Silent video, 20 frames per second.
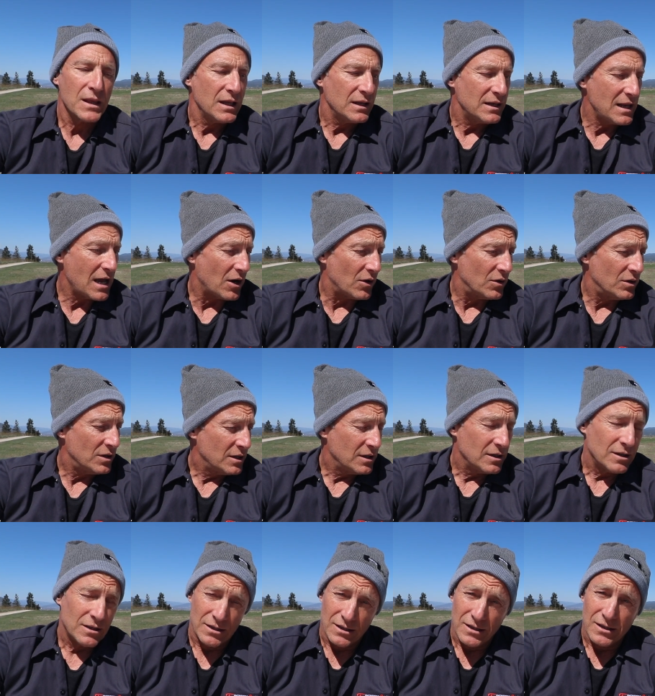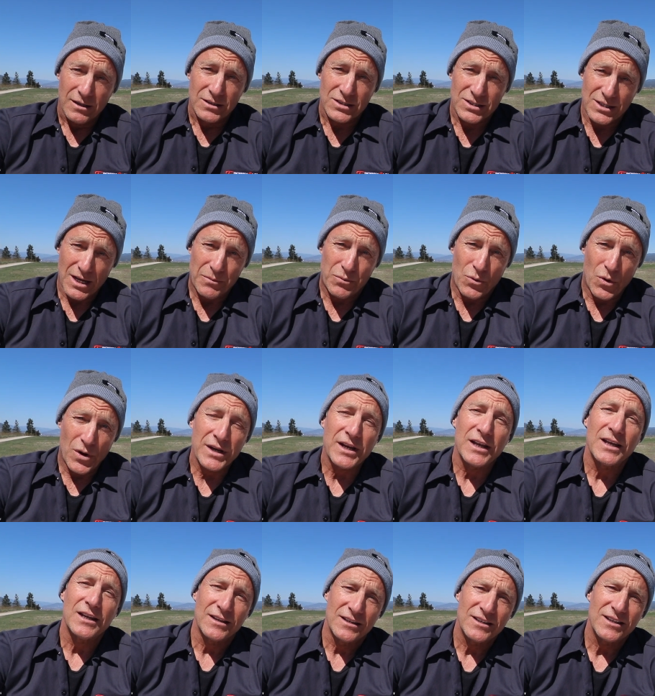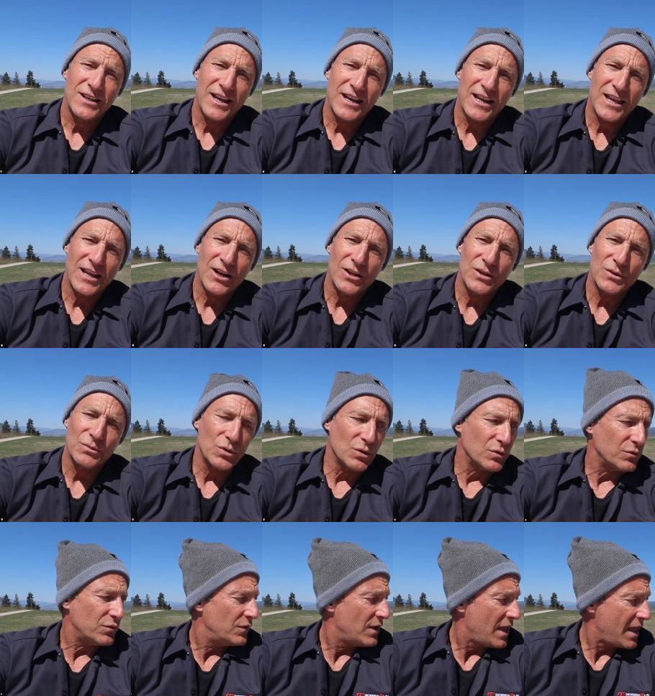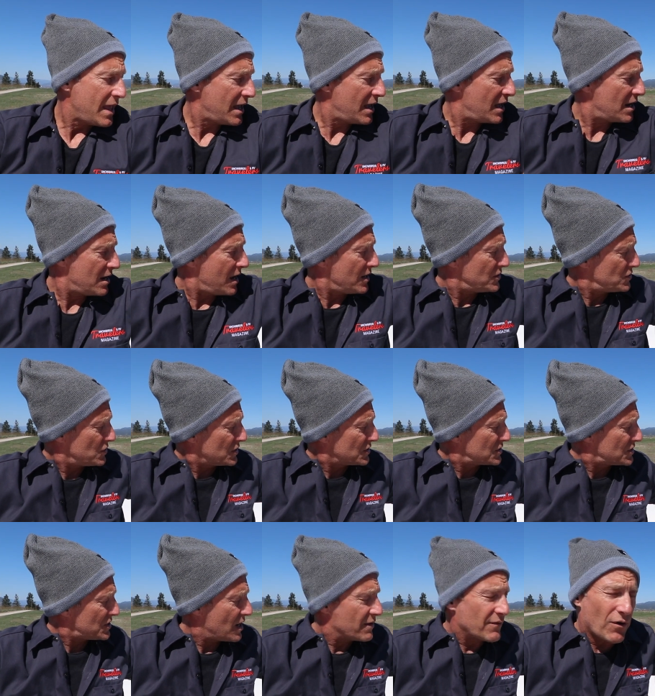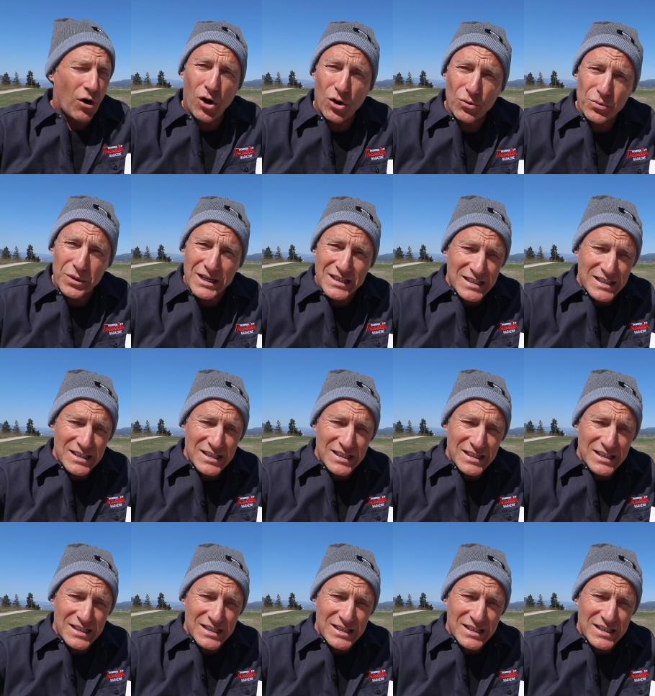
Now, step one, you gotta get on the roof. And as you can see, I've already